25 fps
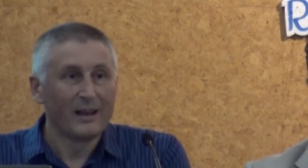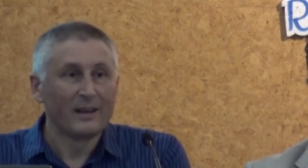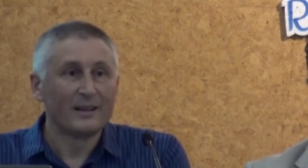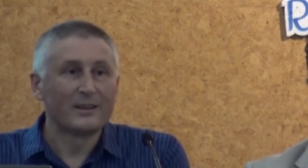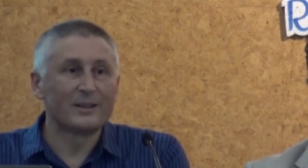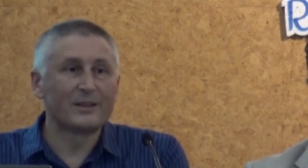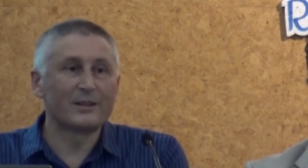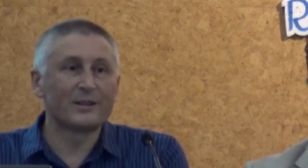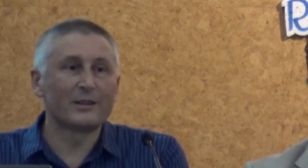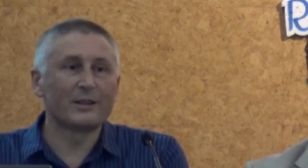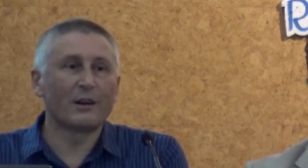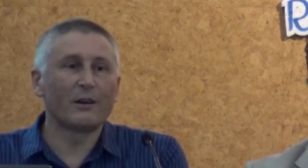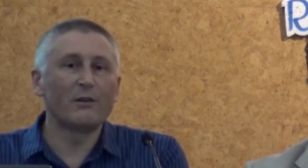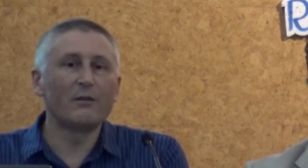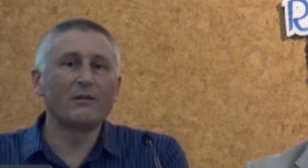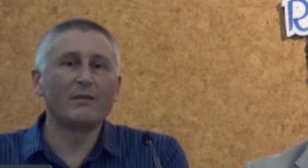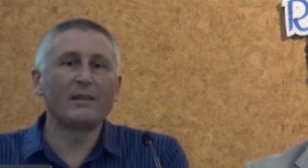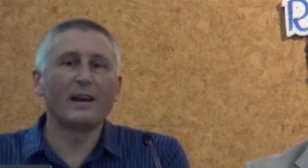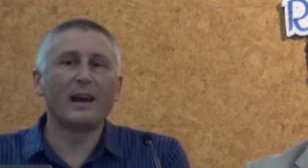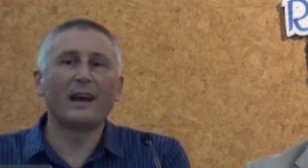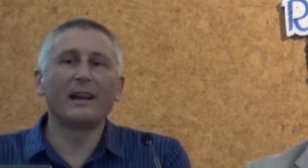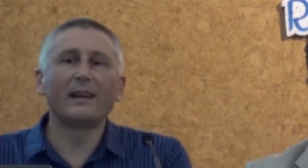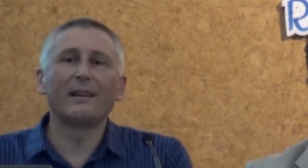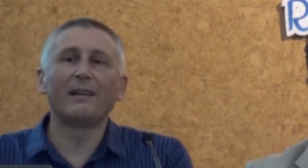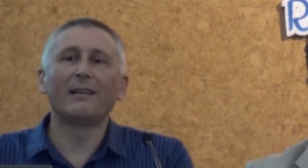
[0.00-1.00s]
so
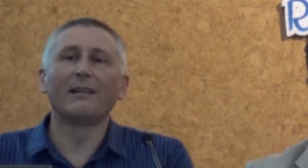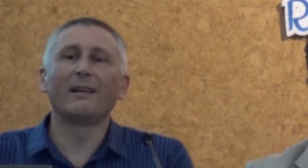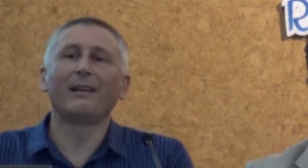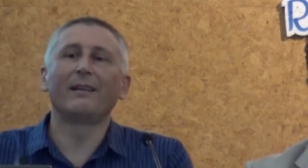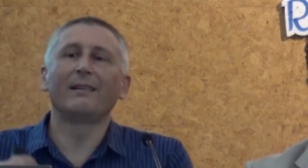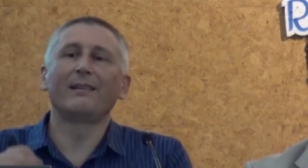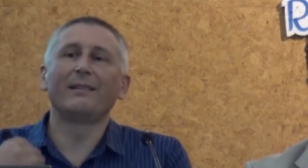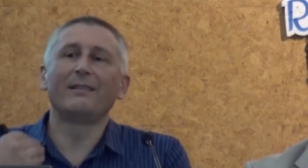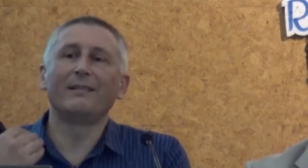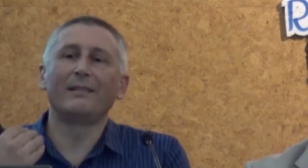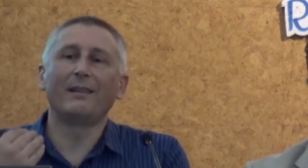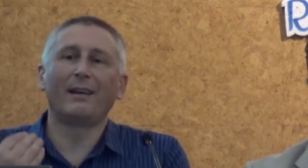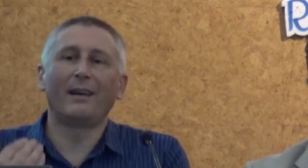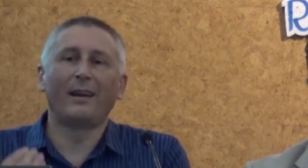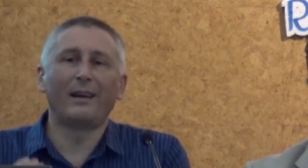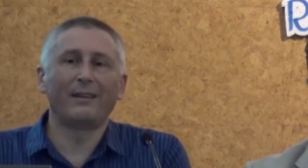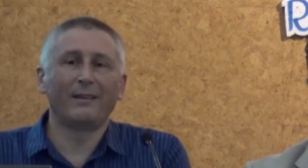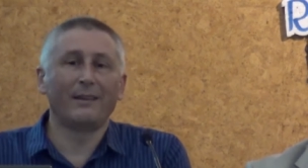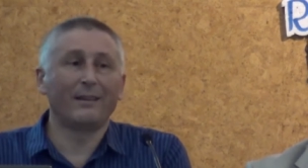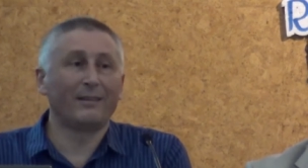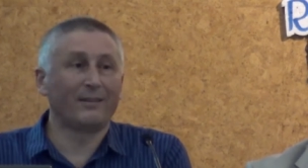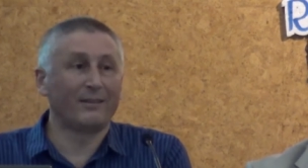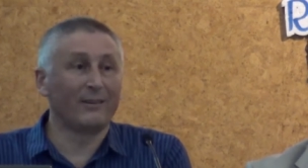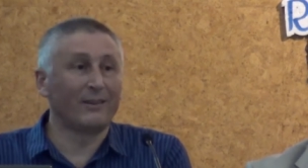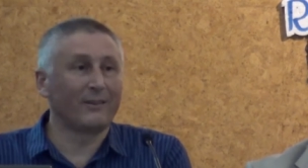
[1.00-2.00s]
that
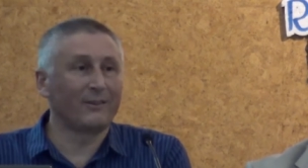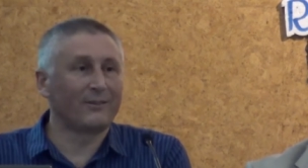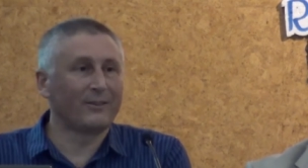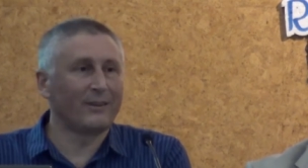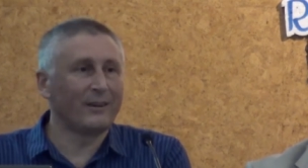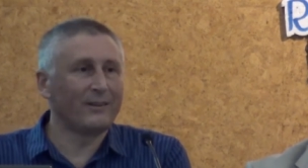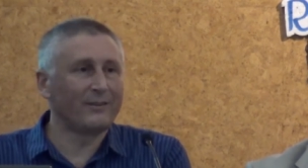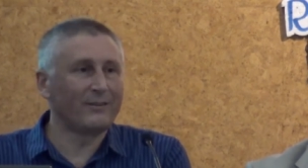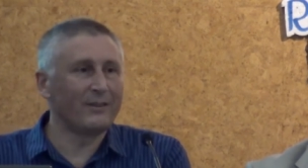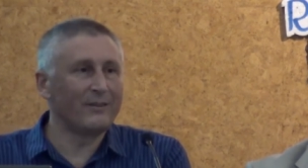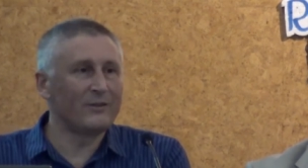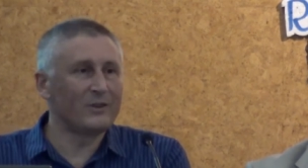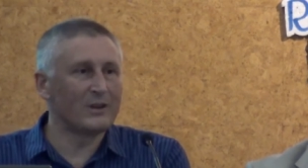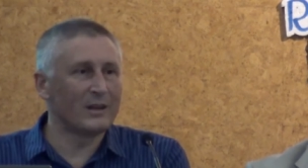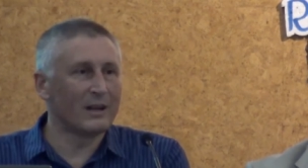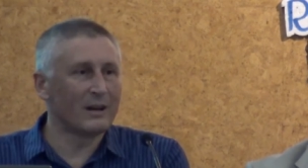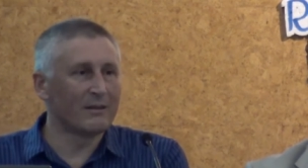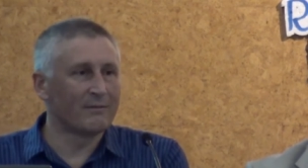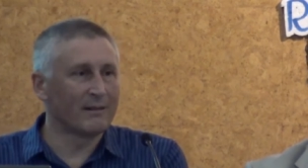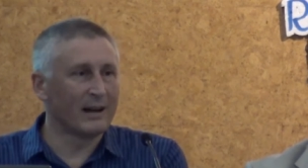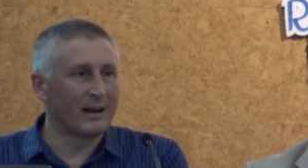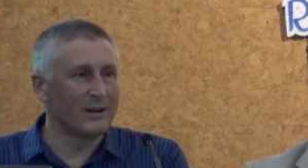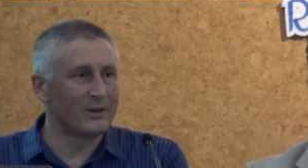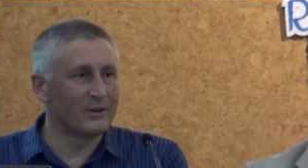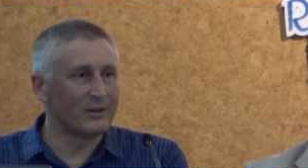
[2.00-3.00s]
successive
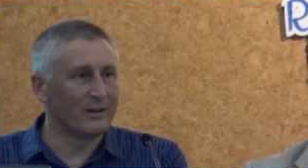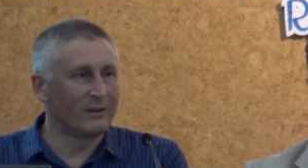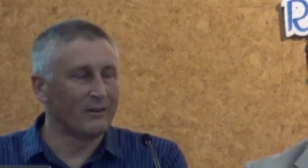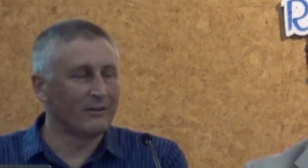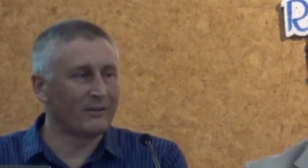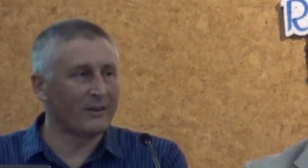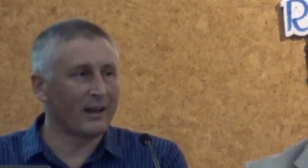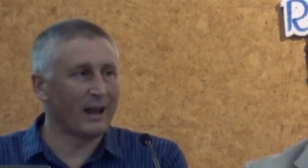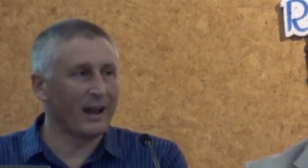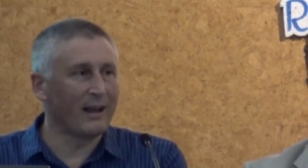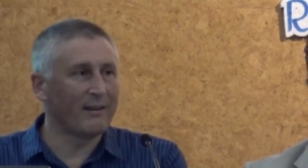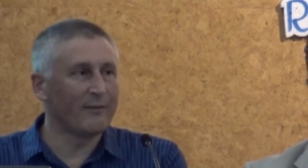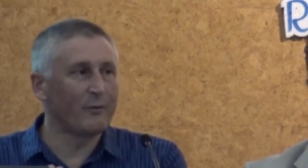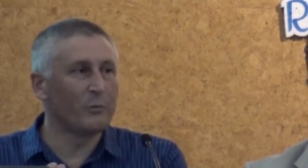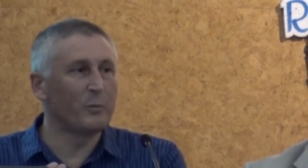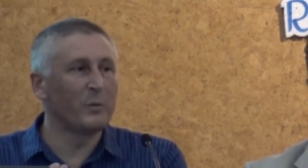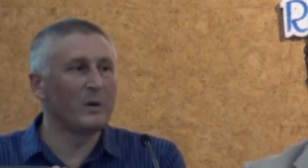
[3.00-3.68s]
generations have